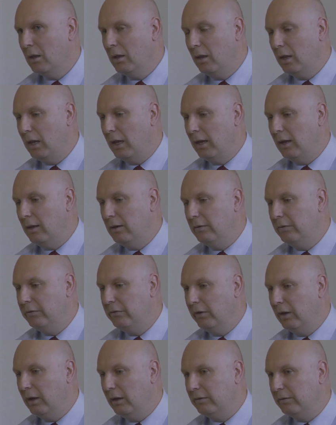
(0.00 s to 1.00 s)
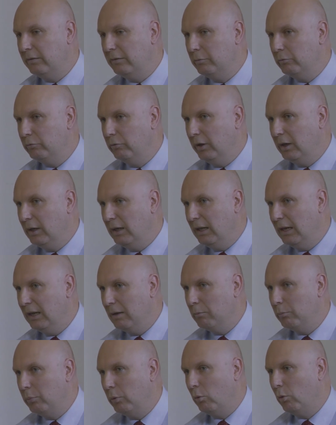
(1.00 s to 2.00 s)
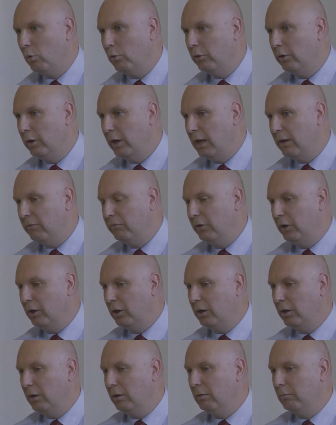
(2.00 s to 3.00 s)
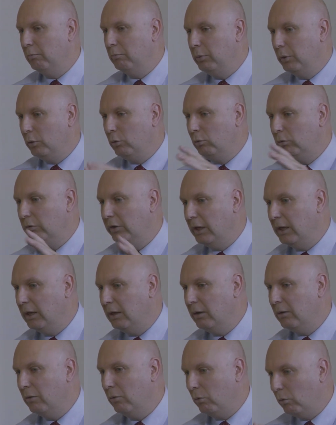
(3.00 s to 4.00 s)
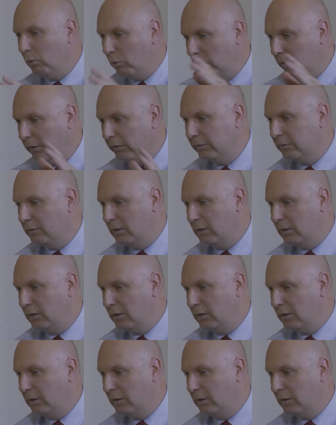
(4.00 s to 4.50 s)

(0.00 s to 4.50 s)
And it's really important if you can build in all this